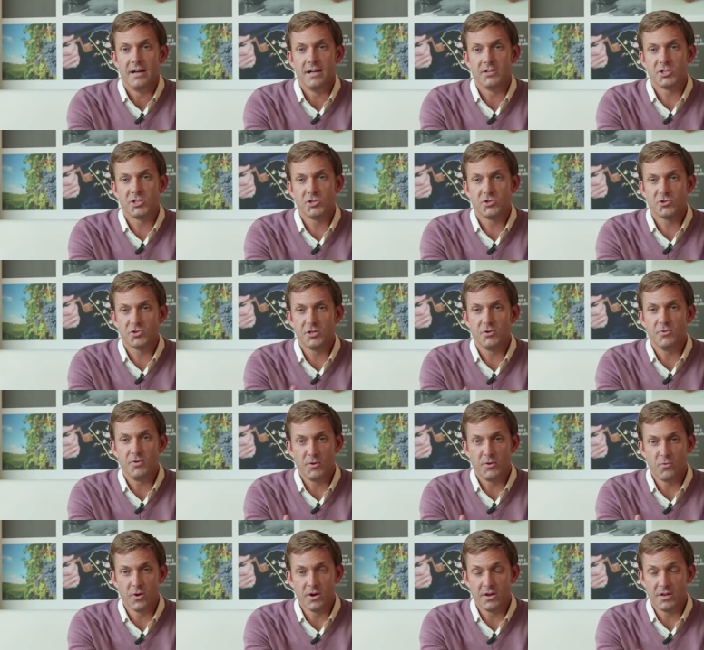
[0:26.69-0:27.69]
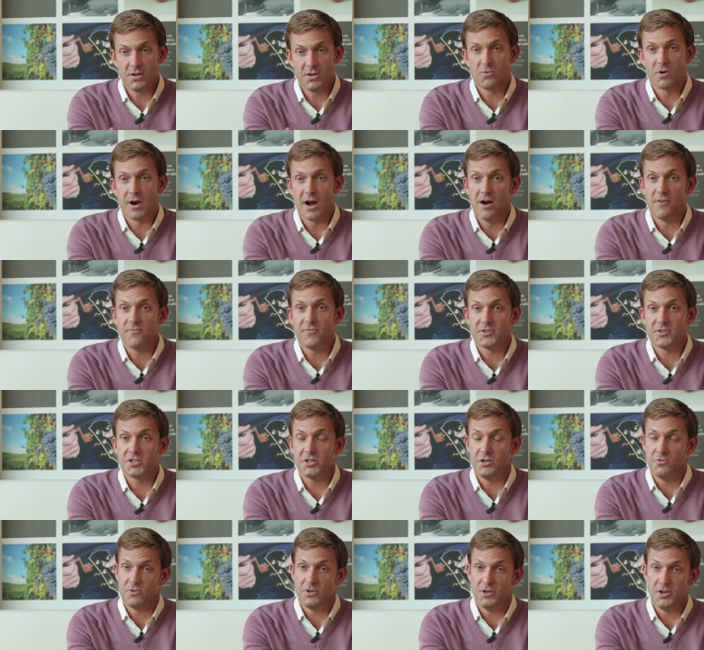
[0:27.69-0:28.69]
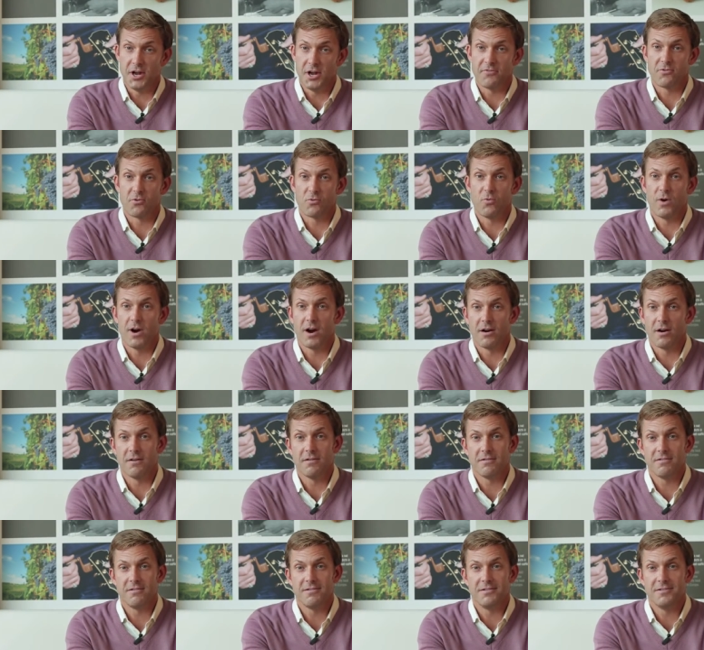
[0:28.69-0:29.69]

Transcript: It's interesting when you get to wear outfits that you would never wear